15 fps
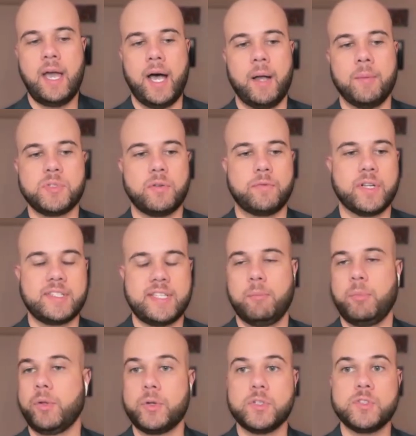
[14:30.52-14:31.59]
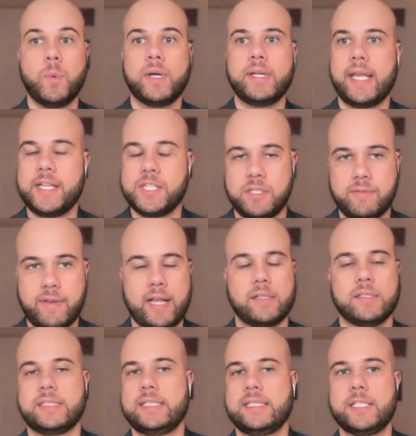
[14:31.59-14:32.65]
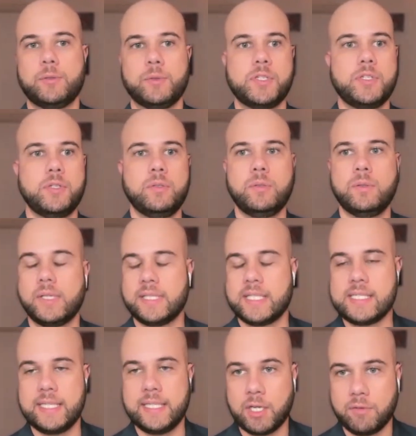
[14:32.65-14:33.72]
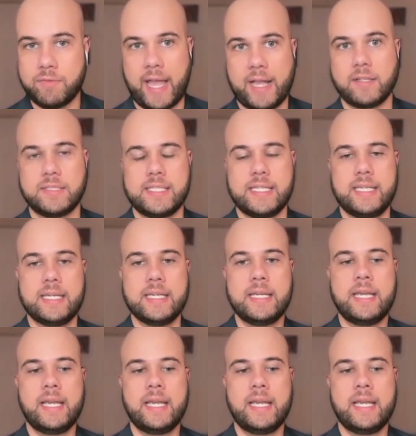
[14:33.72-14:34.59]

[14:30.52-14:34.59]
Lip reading: So for example, there was 1 Asian faculty, there were 2 Latino faculty,